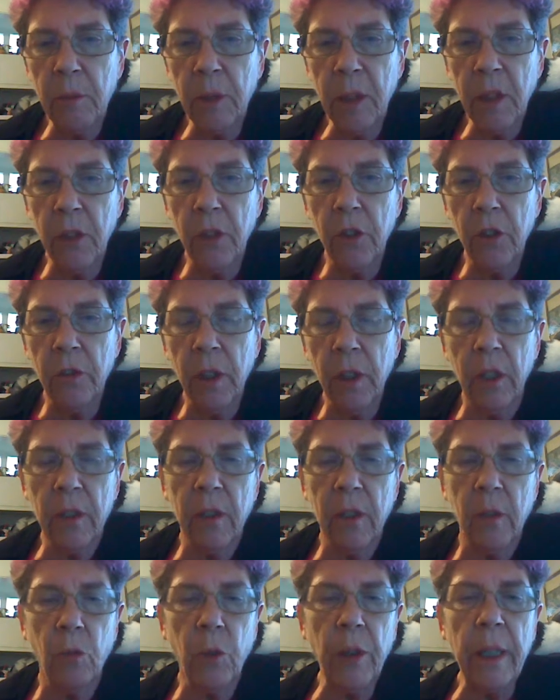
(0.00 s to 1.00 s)
because you've got
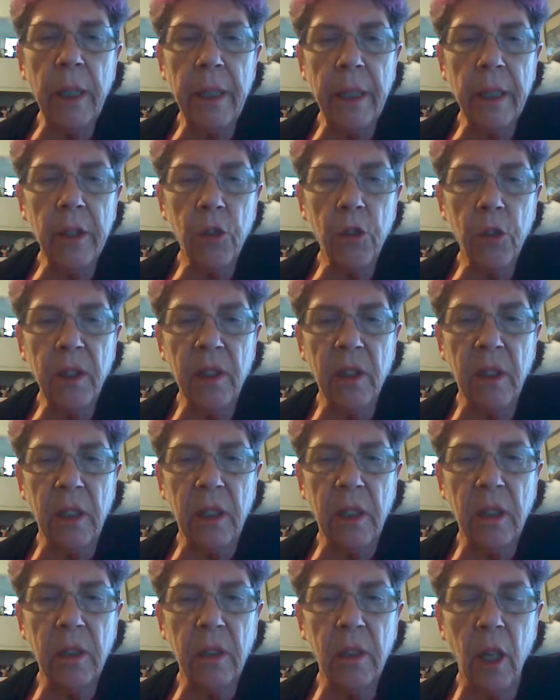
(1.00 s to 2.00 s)
some really
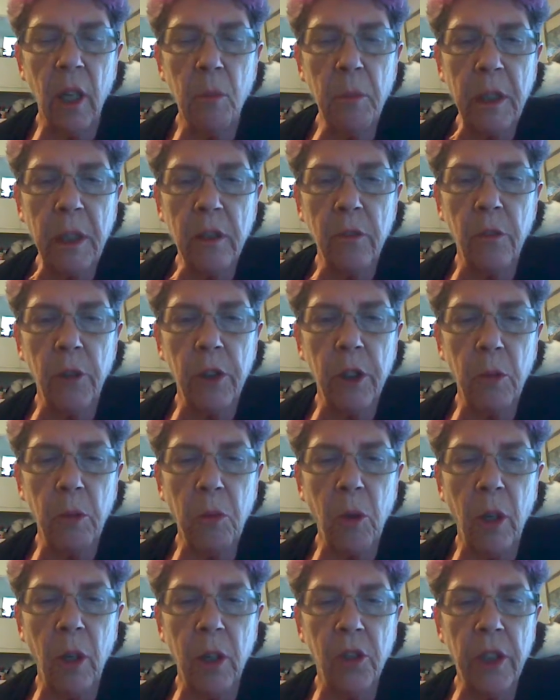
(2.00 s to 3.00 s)
interesting topics for your
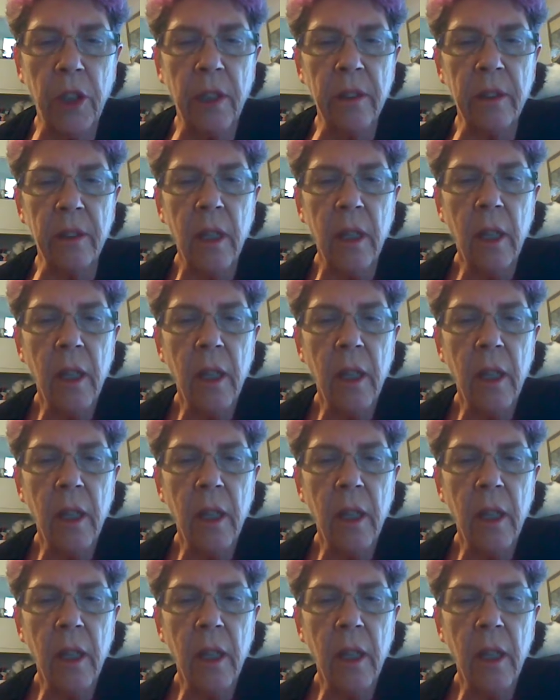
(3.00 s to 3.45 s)
projects.